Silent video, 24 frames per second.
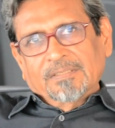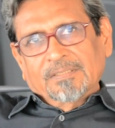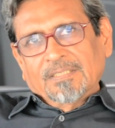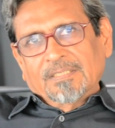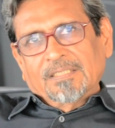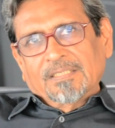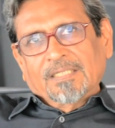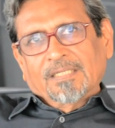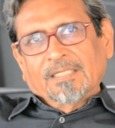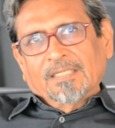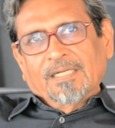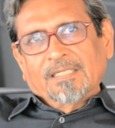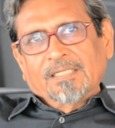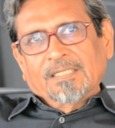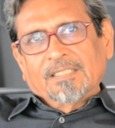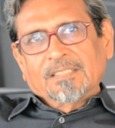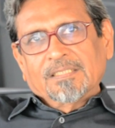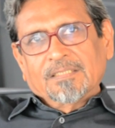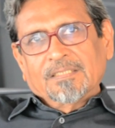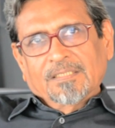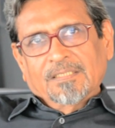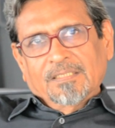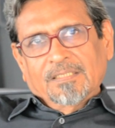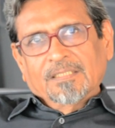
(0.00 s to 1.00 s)
Such a great
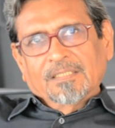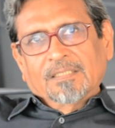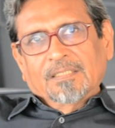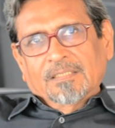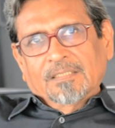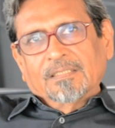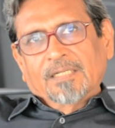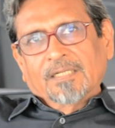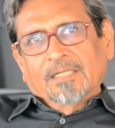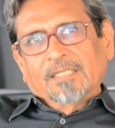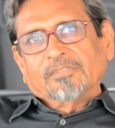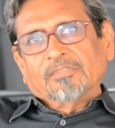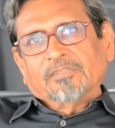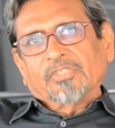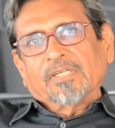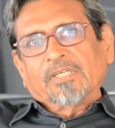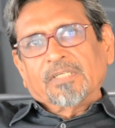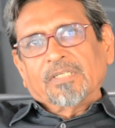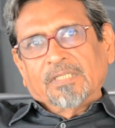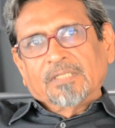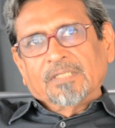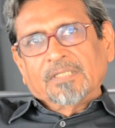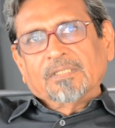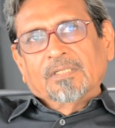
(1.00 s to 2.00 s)
history, great
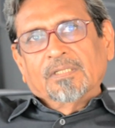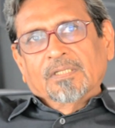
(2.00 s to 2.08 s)
journey.